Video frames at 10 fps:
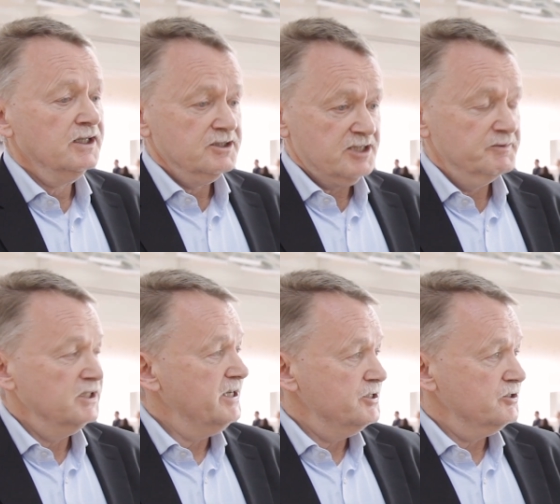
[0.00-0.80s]
Some
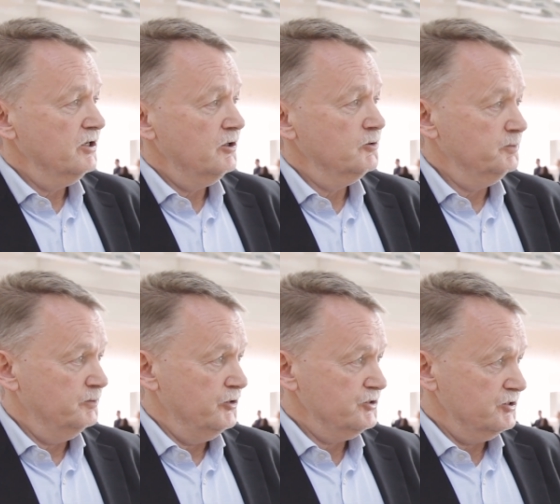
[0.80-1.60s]
decades ago,
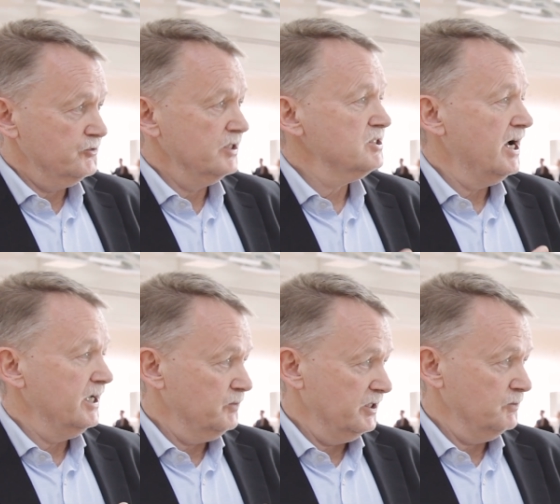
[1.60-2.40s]
persons
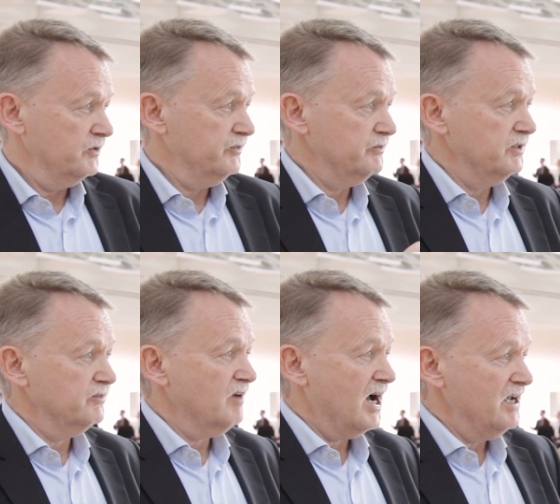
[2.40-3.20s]
retired when they were
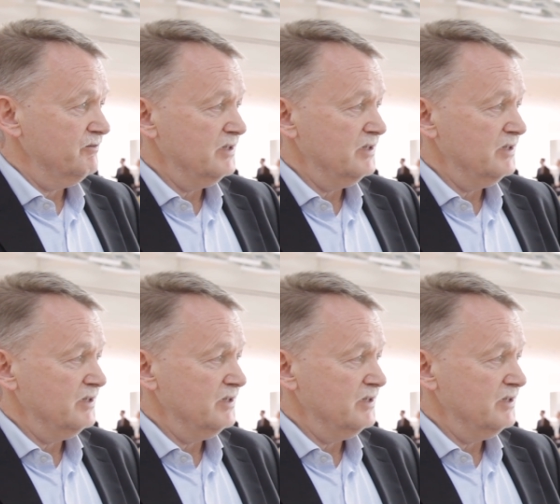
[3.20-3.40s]
55,